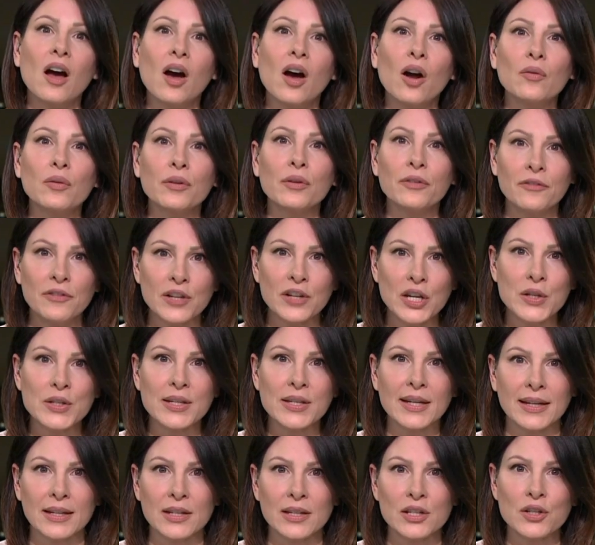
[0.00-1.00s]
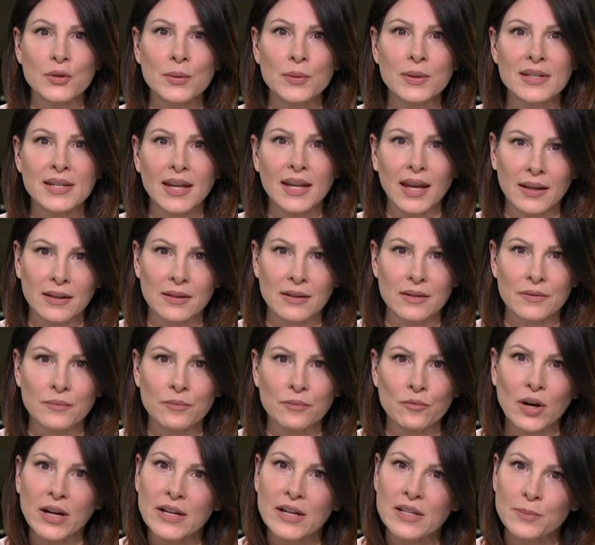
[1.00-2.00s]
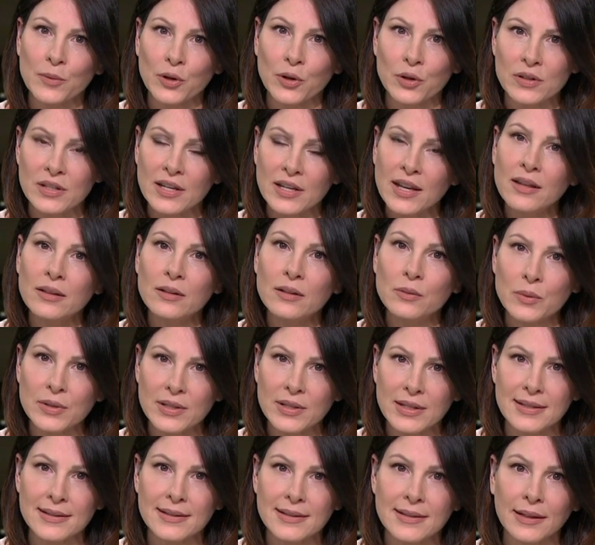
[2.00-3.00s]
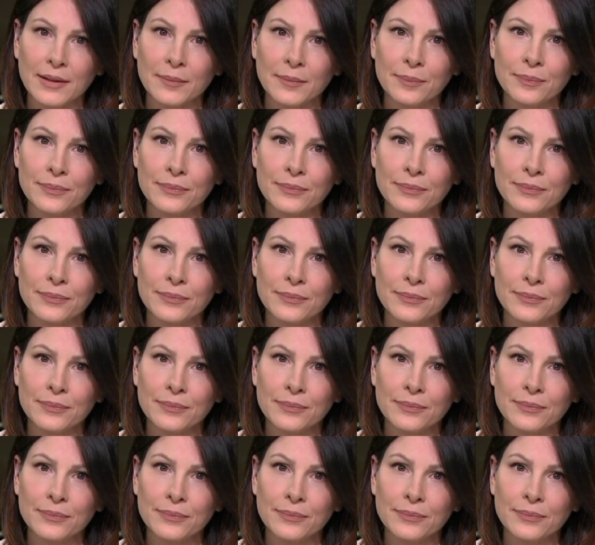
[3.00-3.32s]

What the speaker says: are refusing to attend. Rags Martel was listening.